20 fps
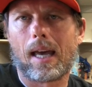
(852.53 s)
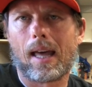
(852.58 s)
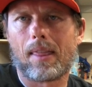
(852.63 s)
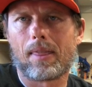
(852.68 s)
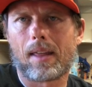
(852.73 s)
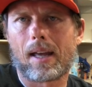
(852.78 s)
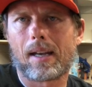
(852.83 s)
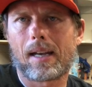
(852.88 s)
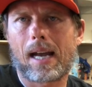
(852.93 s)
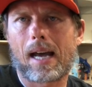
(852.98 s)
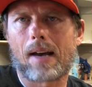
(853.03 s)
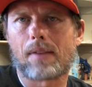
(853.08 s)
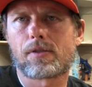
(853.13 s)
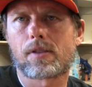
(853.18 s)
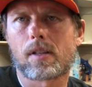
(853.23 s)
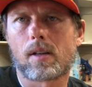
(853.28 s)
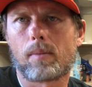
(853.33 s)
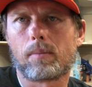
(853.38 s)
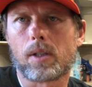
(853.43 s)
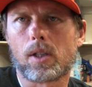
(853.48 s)
and then have
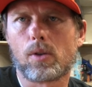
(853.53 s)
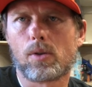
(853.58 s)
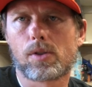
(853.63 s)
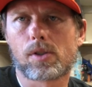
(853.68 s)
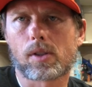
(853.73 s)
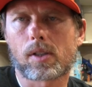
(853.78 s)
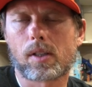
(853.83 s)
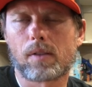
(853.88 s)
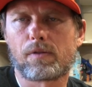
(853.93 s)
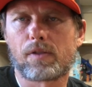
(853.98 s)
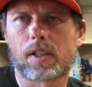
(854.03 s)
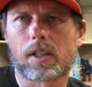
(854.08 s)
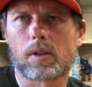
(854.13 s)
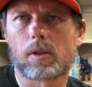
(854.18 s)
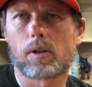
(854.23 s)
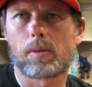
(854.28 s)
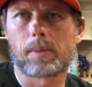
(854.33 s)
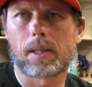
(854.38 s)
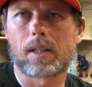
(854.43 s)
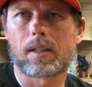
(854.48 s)
some user
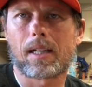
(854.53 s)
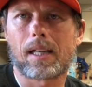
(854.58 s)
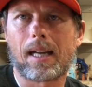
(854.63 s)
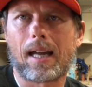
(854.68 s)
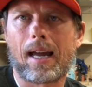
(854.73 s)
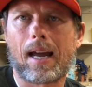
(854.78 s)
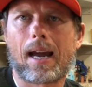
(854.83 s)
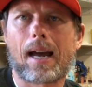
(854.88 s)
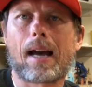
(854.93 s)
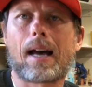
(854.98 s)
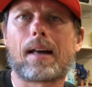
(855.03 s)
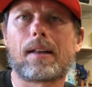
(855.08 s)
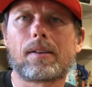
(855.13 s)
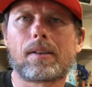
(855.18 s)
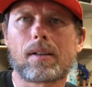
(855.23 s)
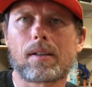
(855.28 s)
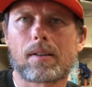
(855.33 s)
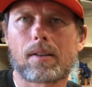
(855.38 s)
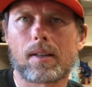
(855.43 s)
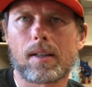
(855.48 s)
configurability
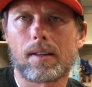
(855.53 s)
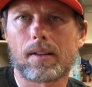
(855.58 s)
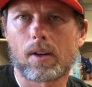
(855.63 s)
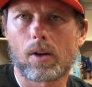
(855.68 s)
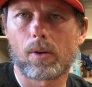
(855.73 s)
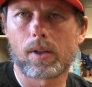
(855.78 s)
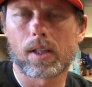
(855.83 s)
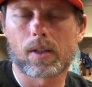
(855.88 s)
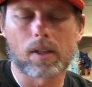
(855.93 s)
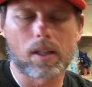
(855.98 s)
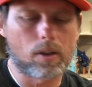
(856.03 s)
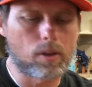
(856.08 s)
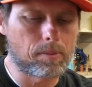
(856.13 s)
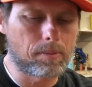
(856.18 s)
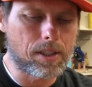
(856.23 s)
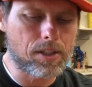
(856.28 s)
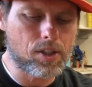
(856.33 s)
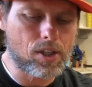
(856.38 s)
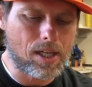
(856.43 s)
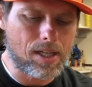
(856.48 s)
and then the holy grail
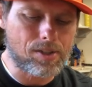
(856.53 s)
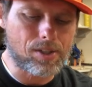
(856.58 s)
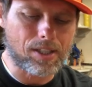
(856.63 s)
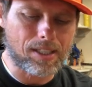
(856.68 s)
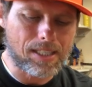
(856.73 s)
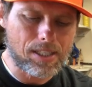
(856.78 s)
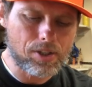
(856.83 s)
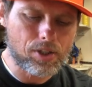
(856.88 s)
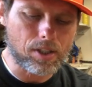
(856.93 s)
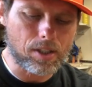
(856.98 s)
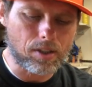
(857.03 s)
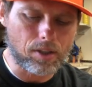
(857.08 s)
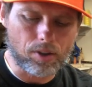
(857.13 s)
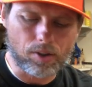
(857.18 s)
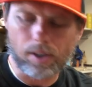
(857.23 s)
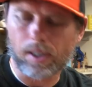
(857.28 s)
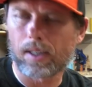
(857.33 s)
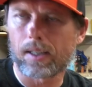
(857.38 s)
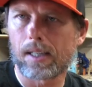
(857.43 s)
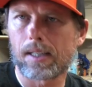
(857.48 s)
would be change ignition
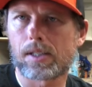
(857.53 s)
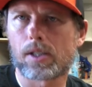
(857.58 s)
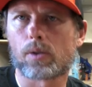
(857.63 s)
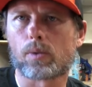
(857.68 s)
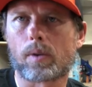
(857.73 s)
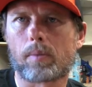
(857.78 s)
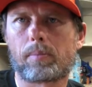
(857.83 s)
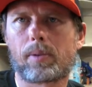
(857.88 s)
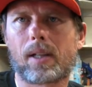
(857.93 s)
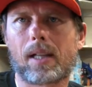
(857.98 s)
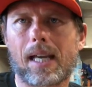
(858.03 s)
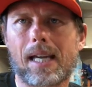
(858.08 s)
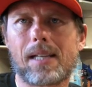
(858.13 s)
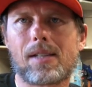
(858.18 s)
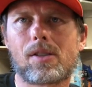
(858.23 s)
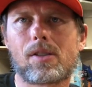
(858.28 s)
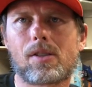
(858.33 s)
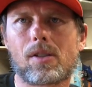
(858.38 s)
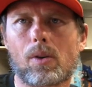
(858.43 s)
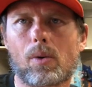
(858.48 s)
you're going to need to
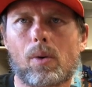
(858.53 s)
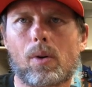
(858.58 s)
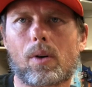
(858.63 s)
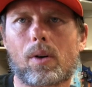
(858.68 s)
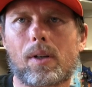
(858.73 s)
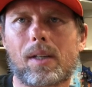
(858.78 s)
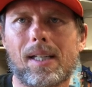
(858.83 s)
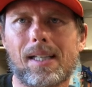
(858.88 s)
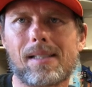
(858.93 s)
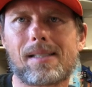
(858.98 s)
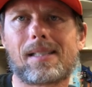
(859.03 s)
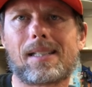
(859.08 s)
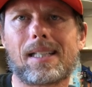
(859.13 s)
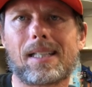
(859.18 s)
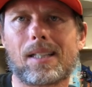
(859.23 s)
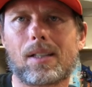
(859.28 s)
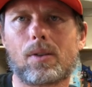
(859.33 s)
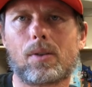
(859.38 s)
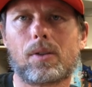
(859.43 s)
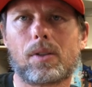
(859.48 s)
replace your
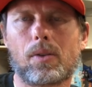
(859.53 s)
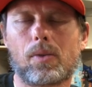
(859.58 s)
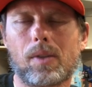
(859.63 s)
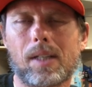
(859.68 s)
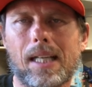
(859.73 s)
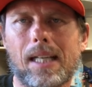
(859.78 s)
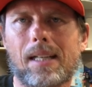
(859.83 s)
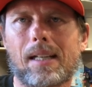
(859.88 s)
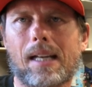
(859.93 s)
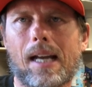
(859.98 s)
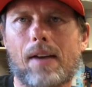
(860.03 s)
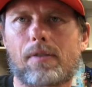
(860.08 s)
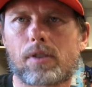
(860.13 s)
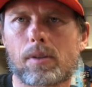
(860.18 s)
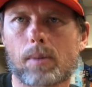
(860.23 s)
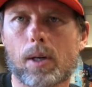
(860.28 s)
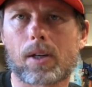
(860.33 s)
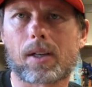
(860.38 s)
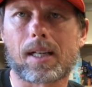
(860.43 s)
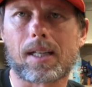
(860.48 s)
ecu you need an
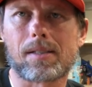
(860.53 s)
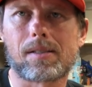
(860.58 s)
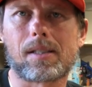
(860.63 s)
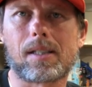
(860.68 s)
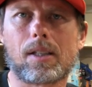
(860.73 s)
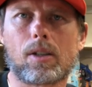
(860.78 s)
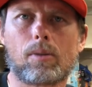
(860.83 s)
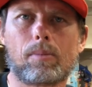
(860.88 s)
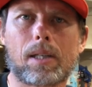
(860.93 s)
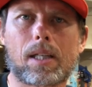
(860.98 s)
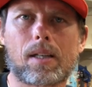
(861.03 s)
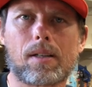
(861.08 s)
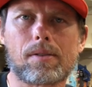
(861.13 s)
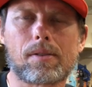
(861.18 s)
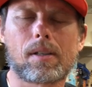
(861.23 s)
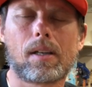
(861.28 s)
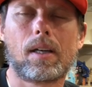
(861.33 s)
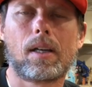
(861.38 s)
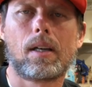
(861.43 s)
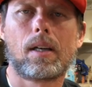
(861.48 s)
aftermarket ecu
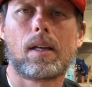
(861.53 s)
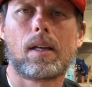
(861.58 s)
because